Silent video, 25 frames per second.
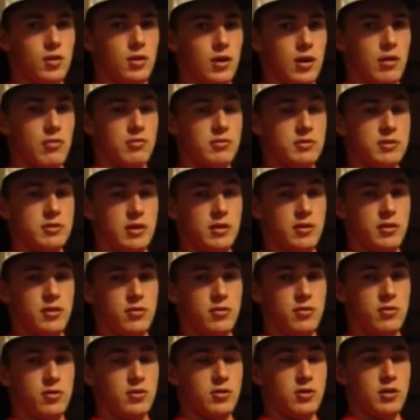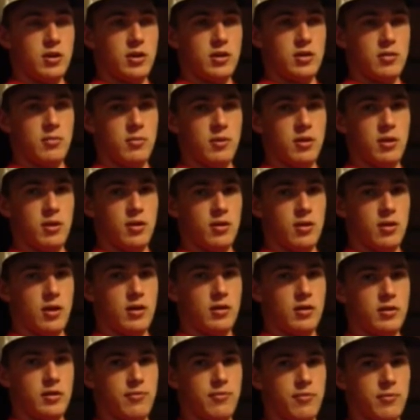I would say do it. You get to meet a lot
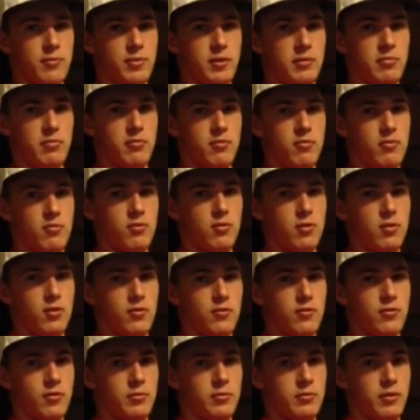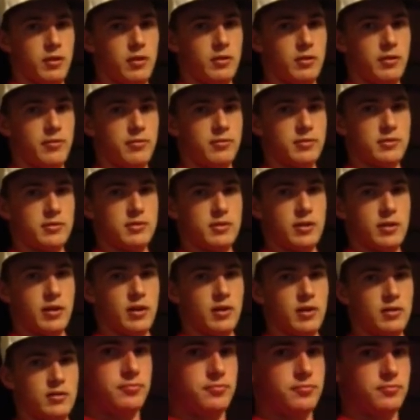of different people from a lot of different states.